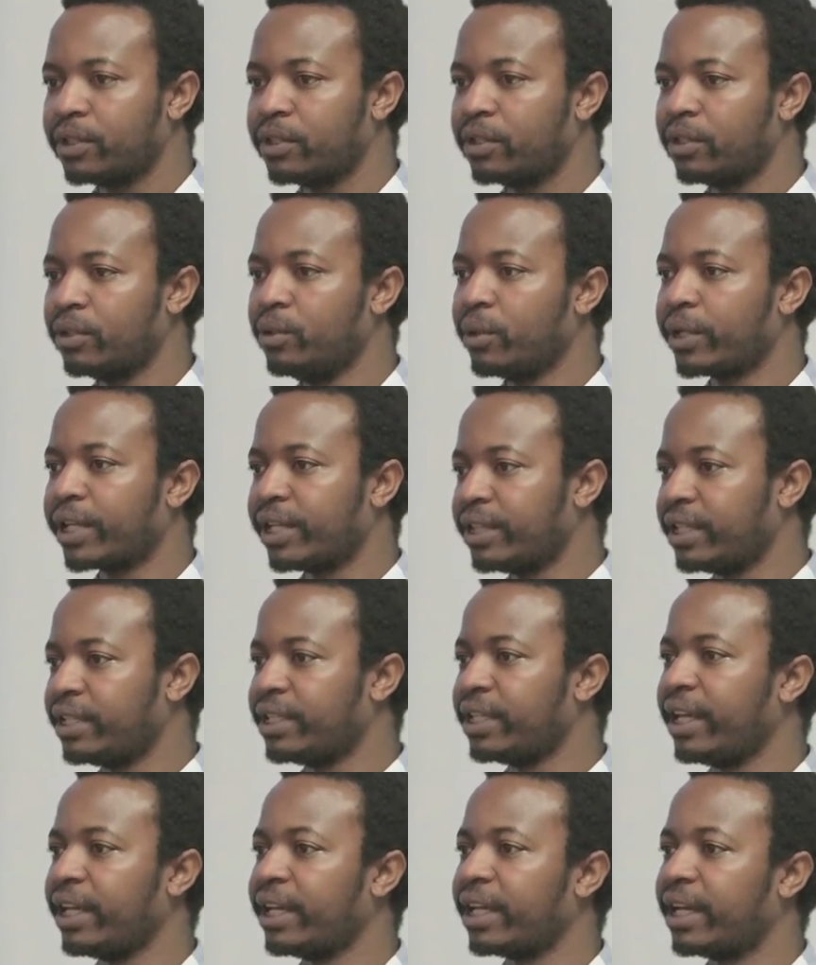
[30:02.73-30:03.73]
look at the
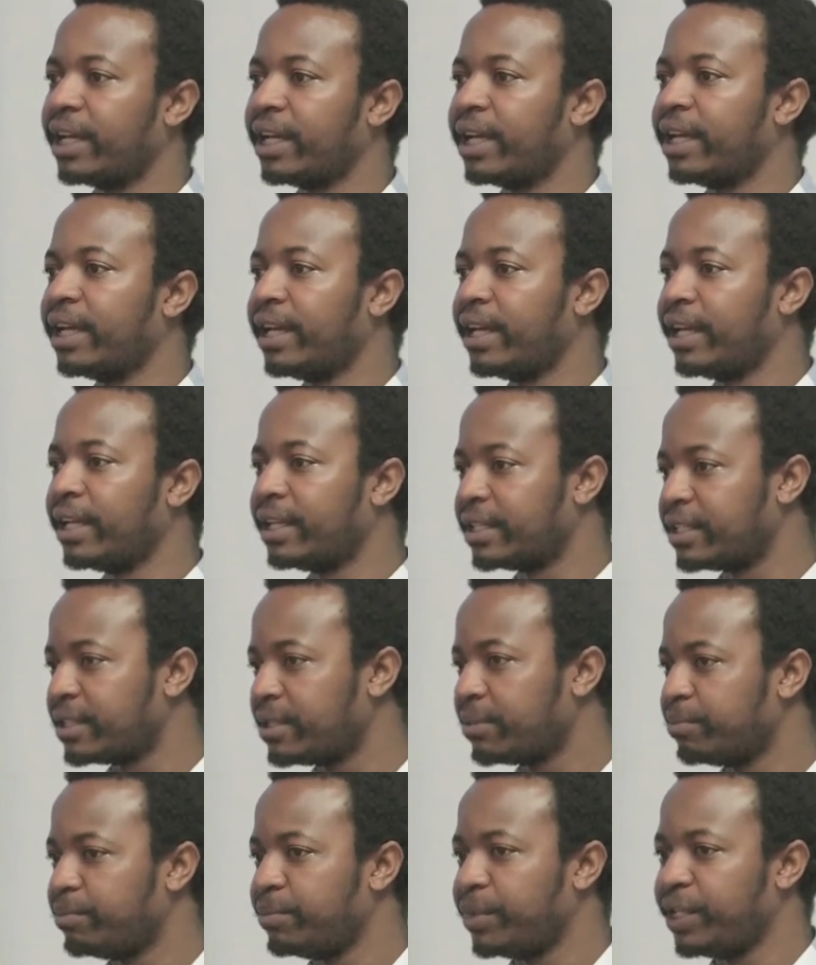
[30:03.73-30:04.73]
data and
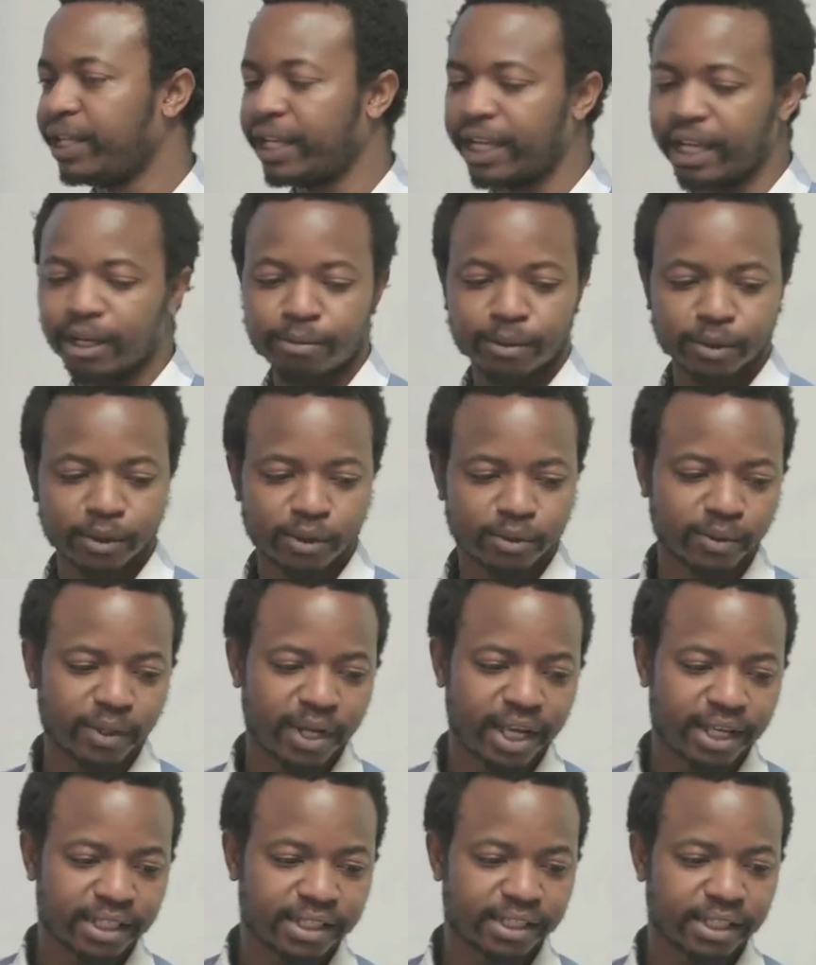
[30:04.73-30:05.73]
be able to
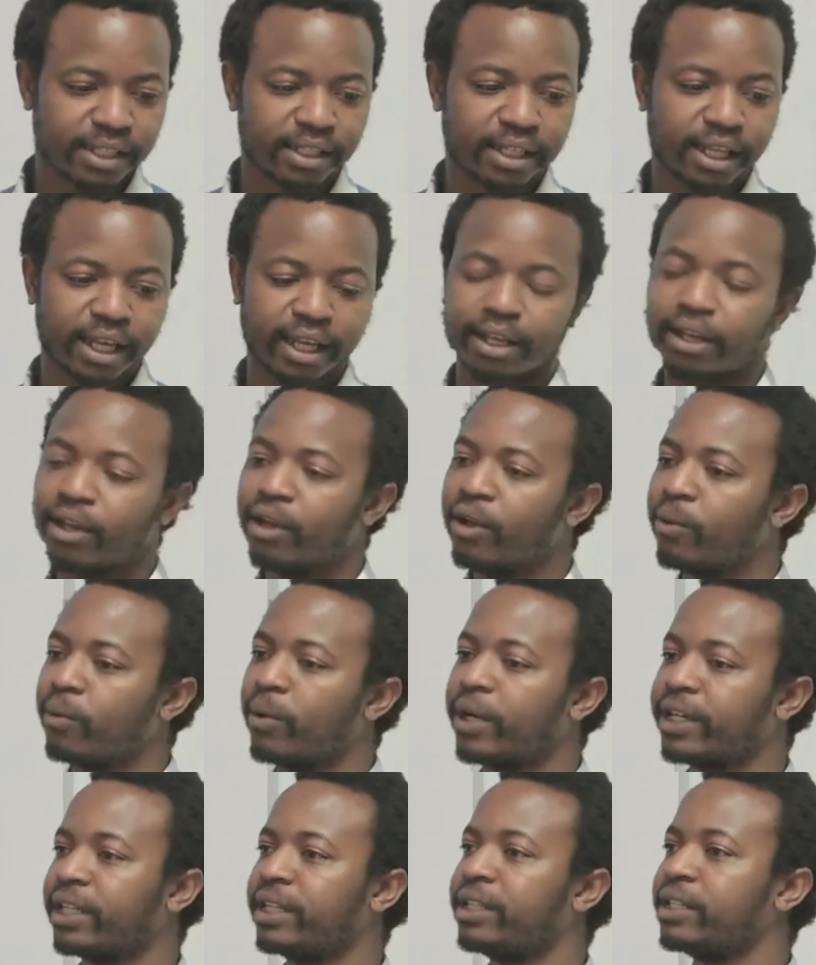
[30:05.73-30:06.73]
understand like
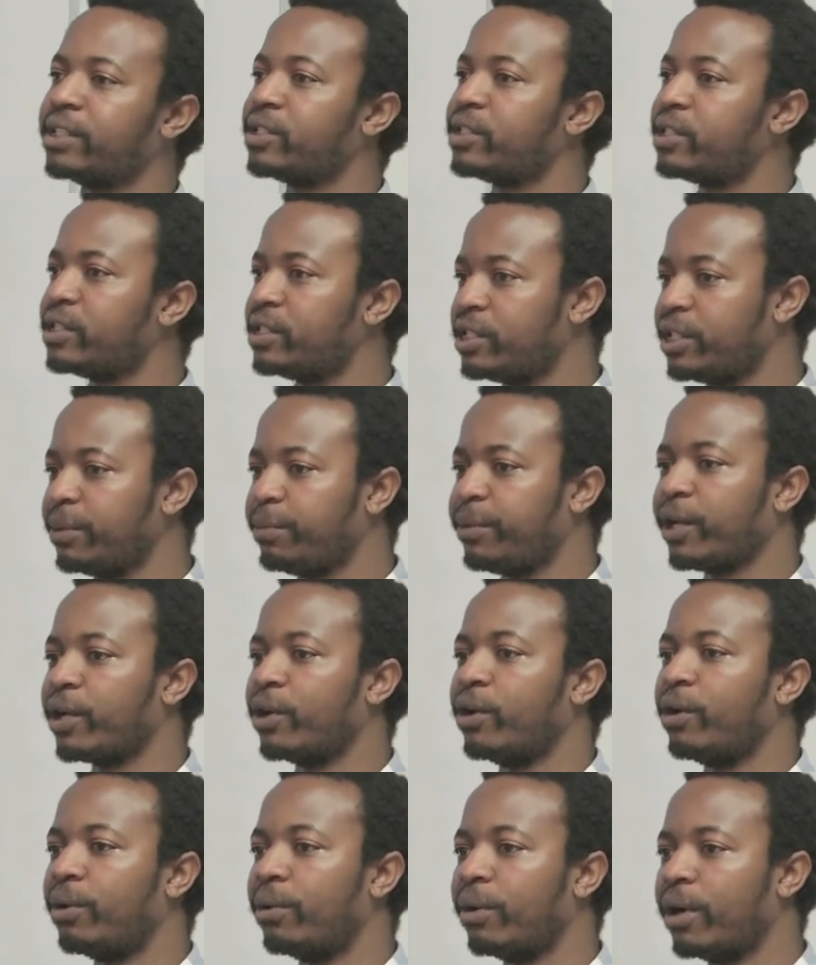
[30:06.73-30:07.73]
what are the
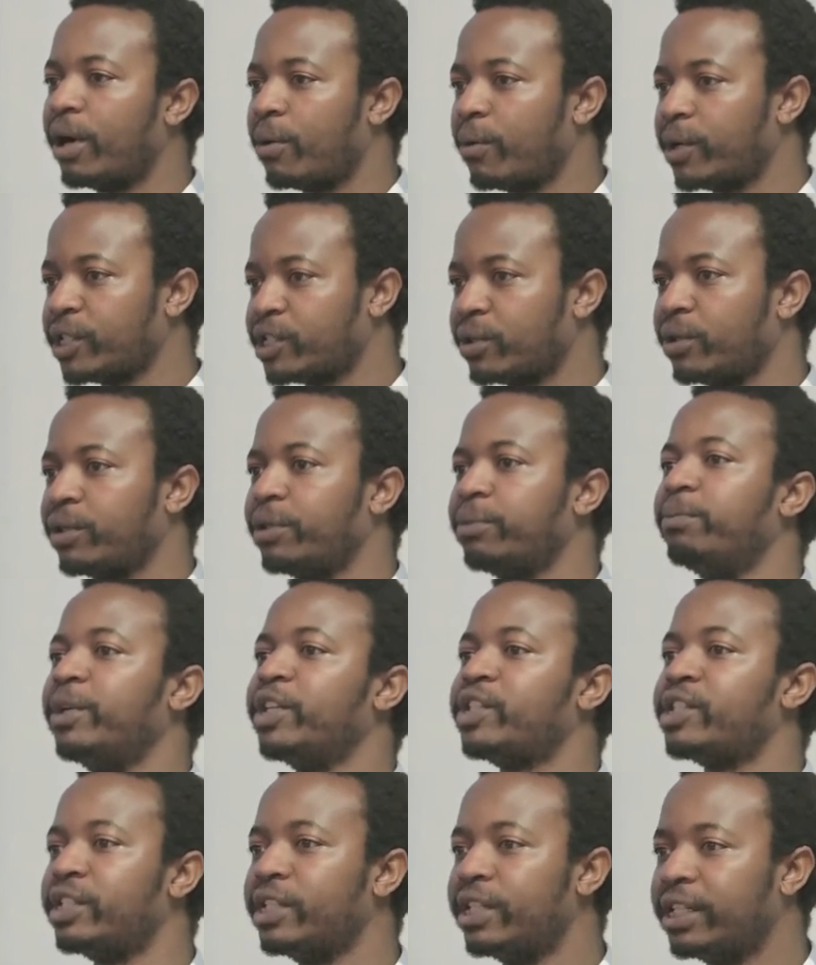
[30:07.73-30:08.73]
typical uh, what you call it
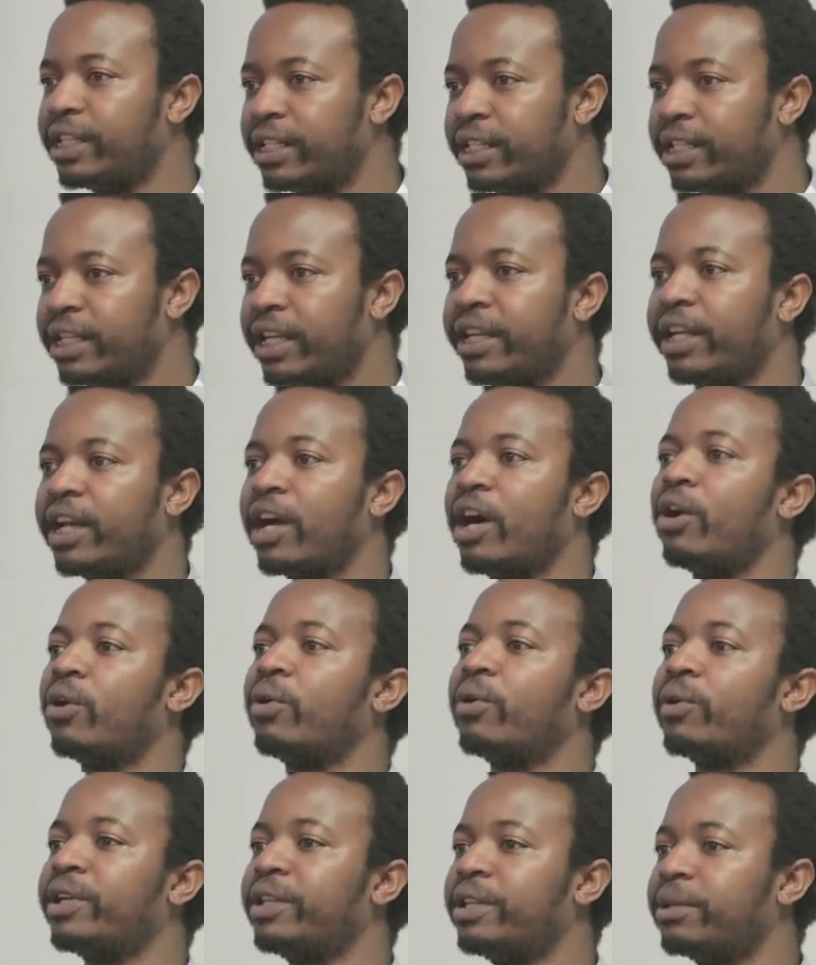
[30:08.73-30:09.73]
machine learning
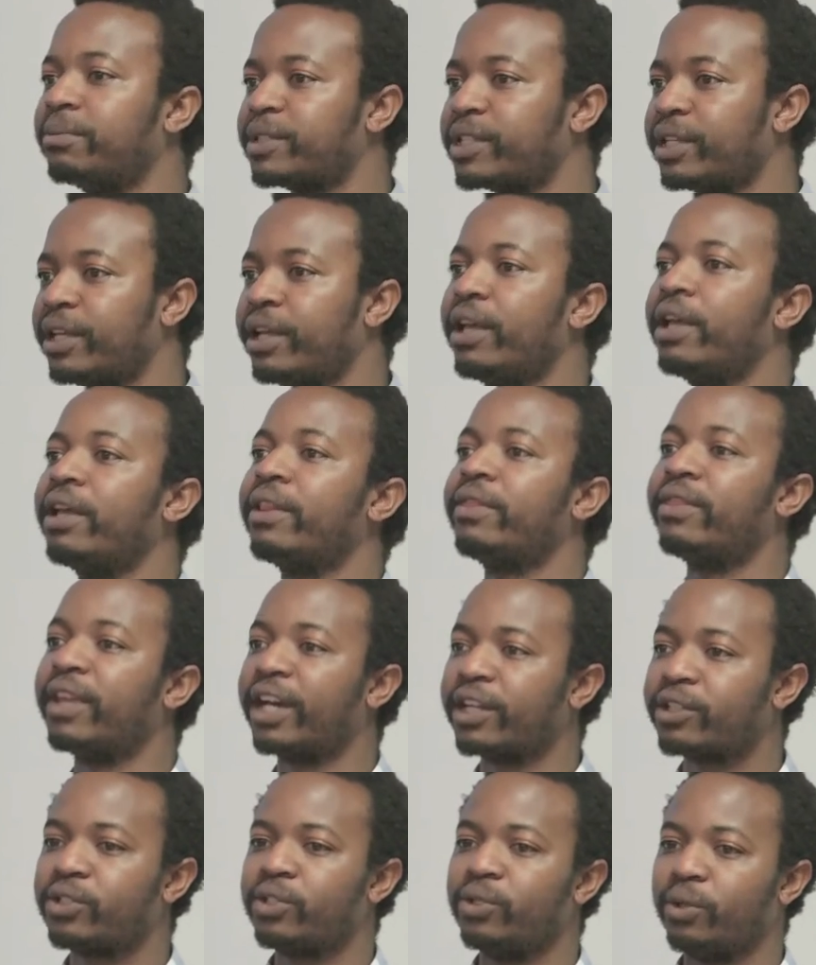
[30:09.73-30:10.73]
algorithms
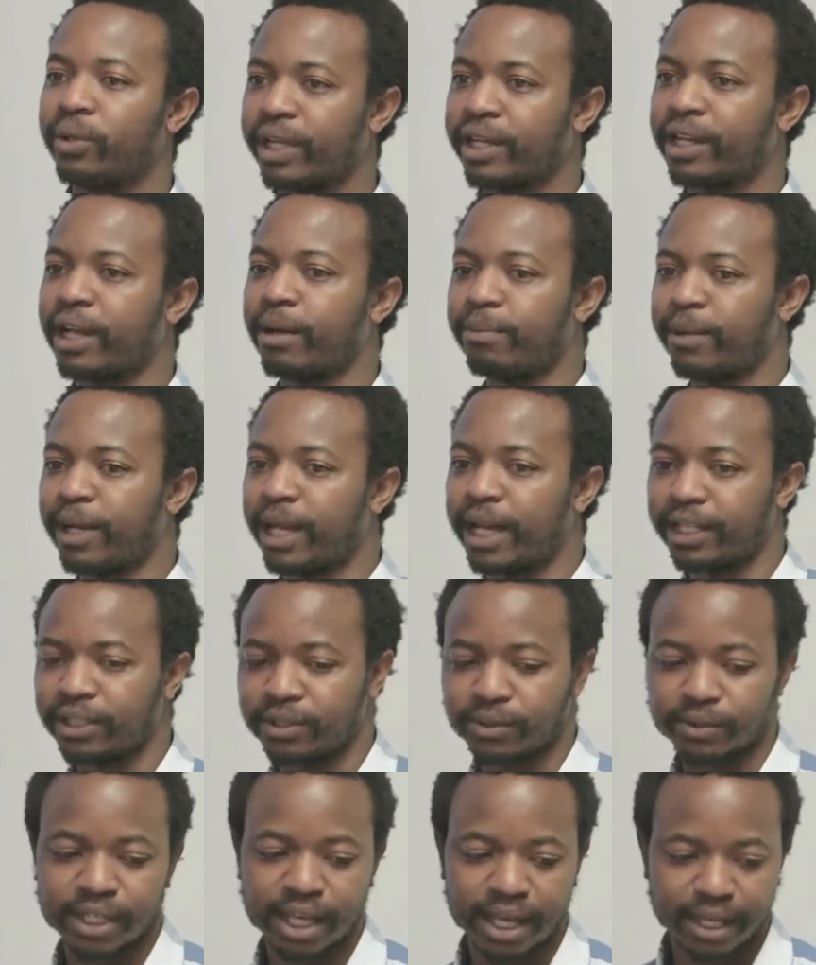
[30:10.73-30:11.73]
that you can apply
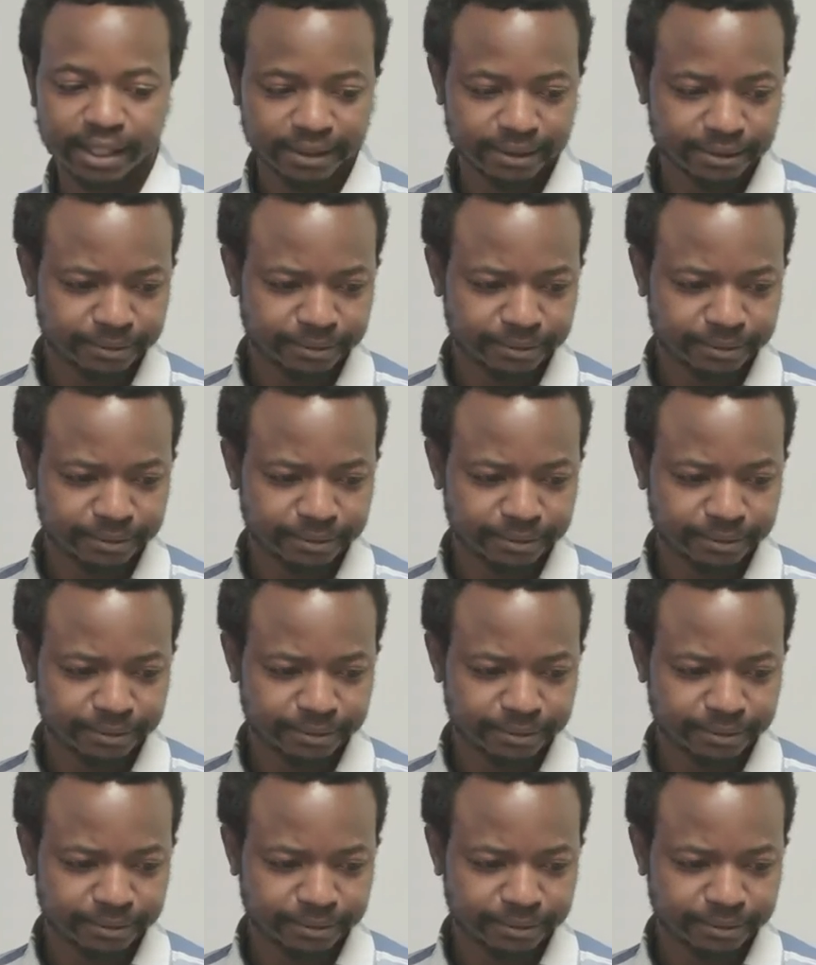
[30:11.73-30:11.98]
to that.